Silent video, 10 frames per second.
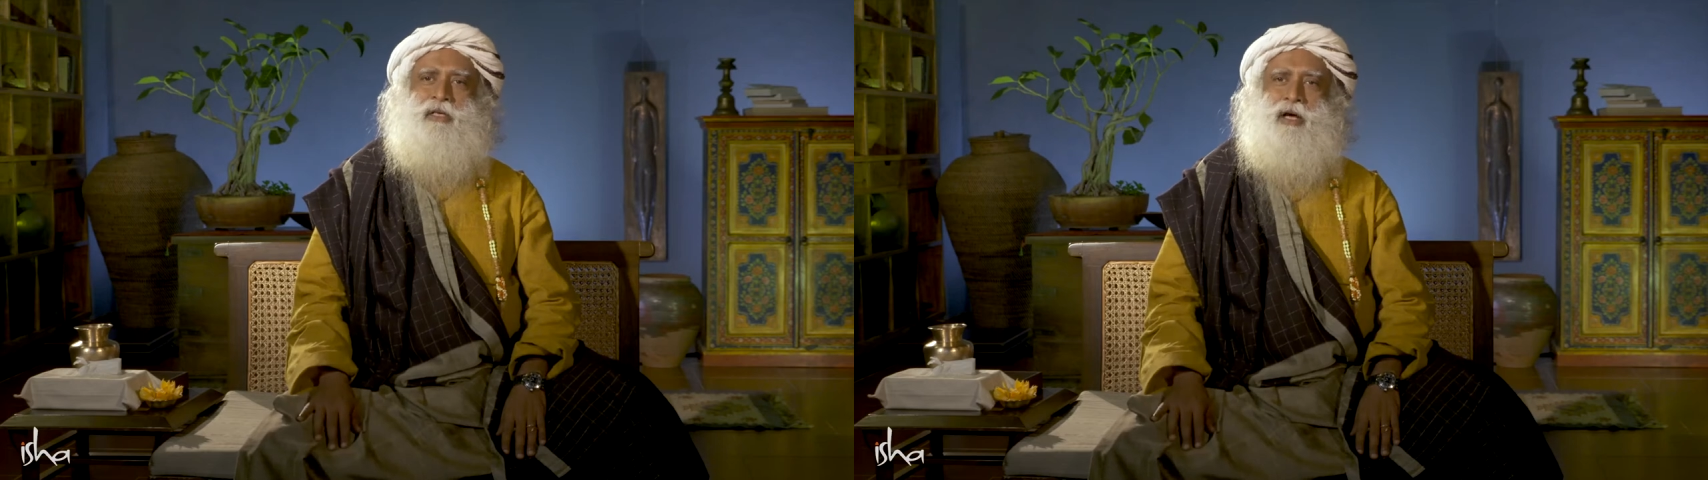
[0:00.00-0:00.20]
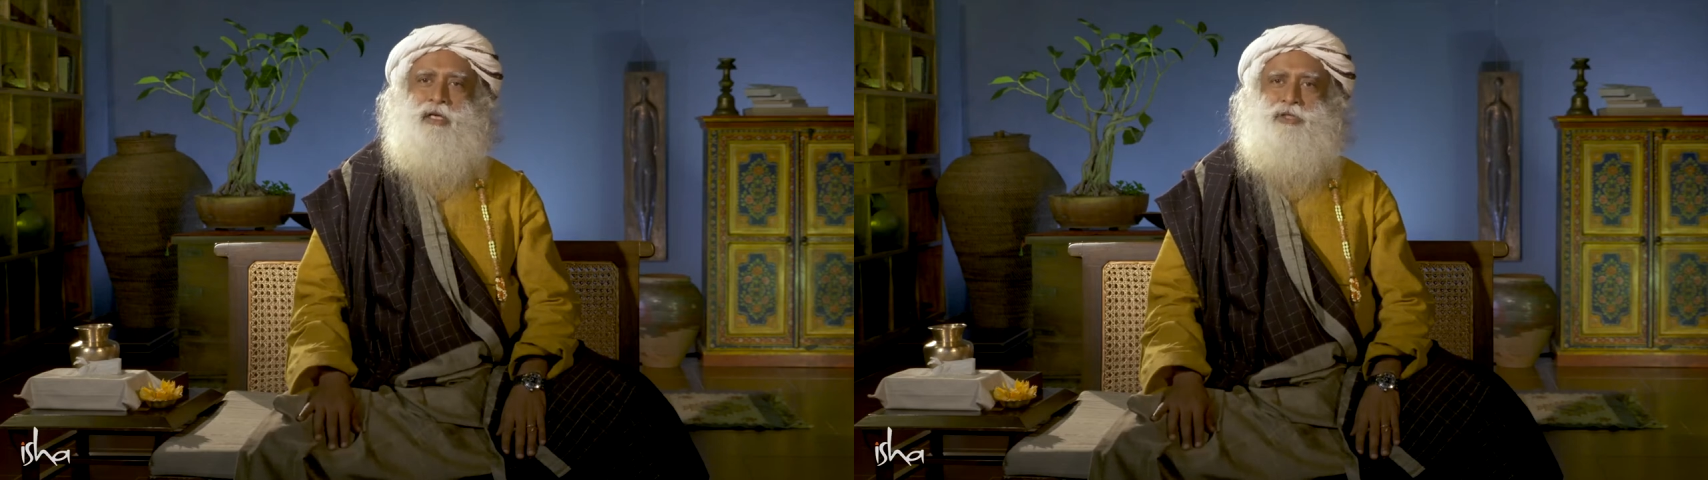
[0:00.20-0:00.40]
the
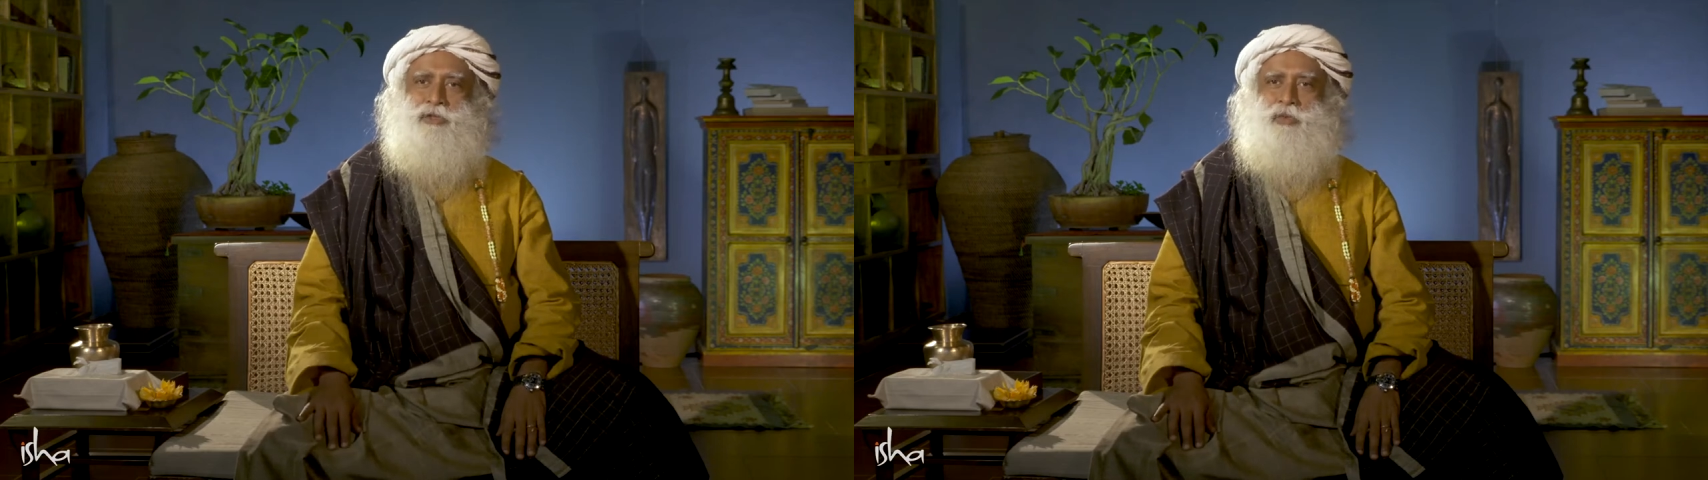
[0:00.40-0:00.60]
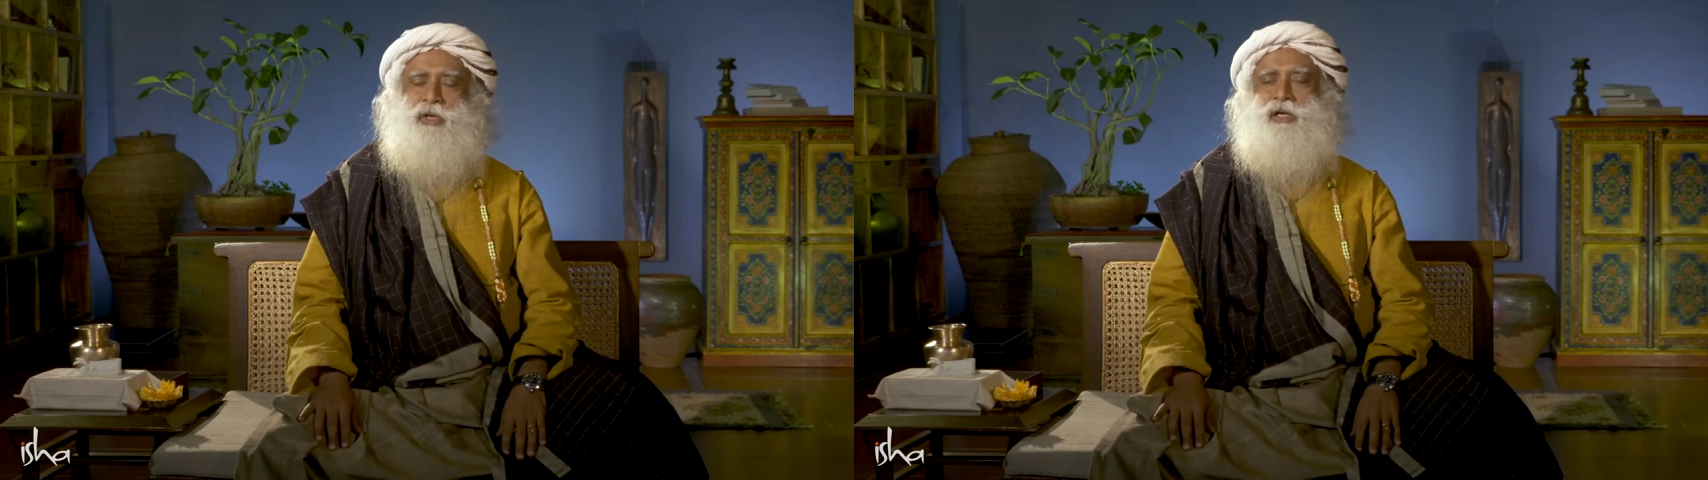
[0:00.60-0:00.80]

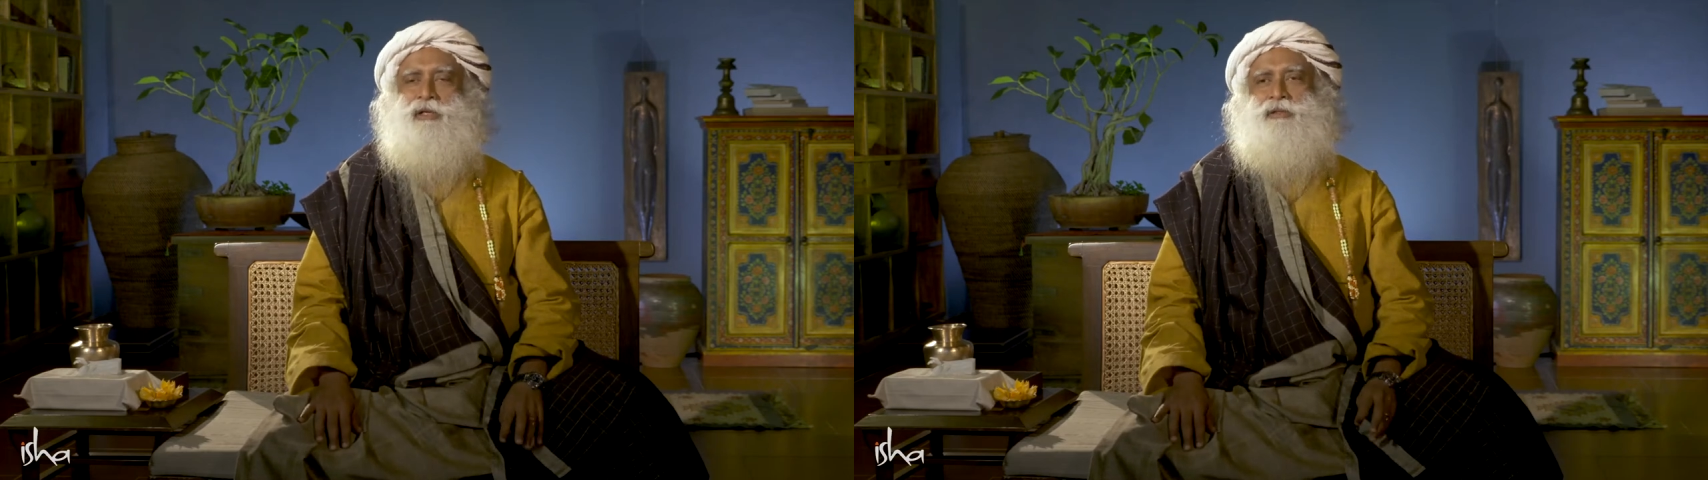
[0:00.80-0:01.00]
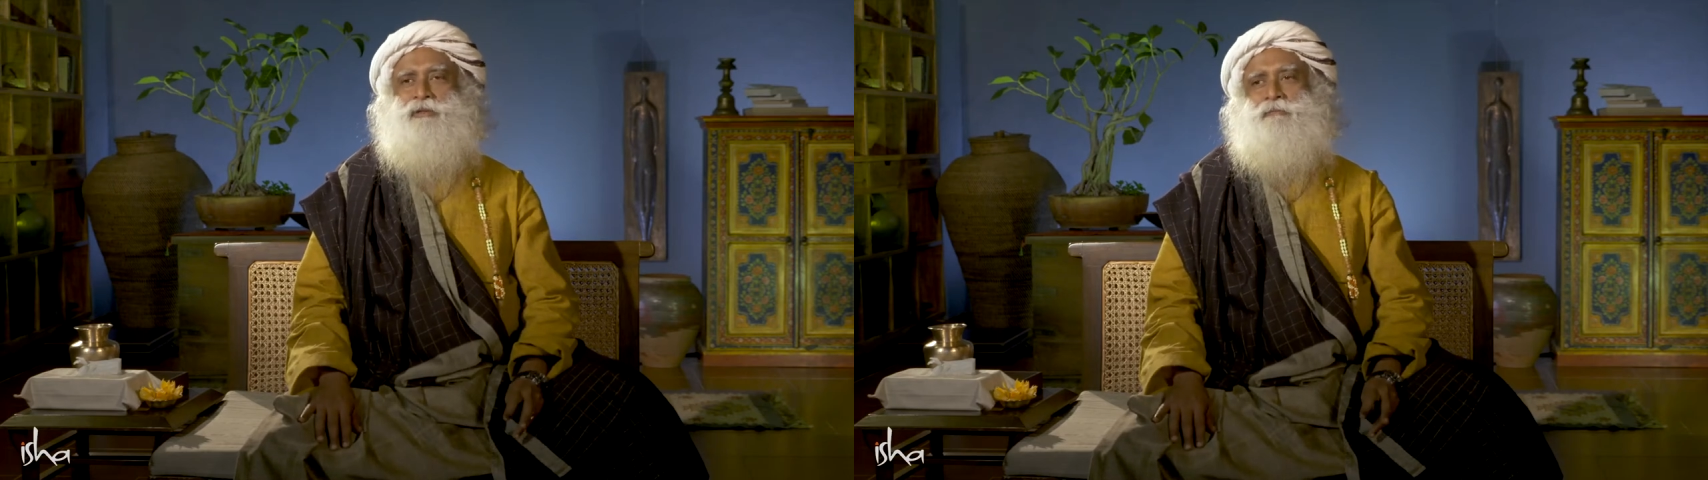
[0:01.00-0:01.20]
larger world,